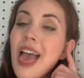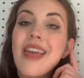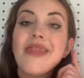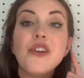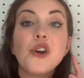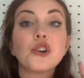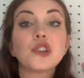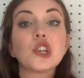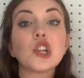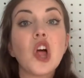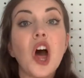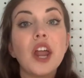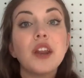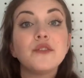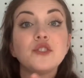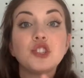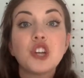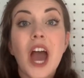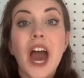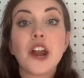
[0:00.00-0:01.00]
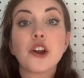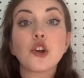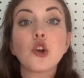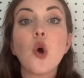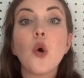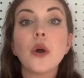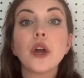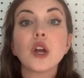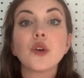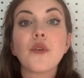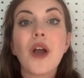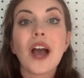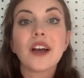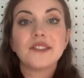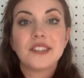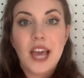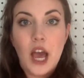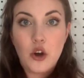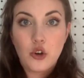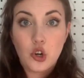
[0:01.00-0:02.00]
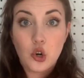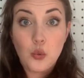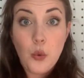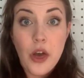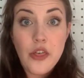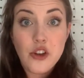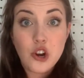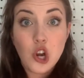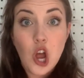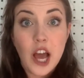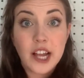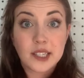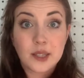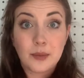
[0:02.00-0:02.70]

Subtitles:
There's a lot of chatter going around town on whether or not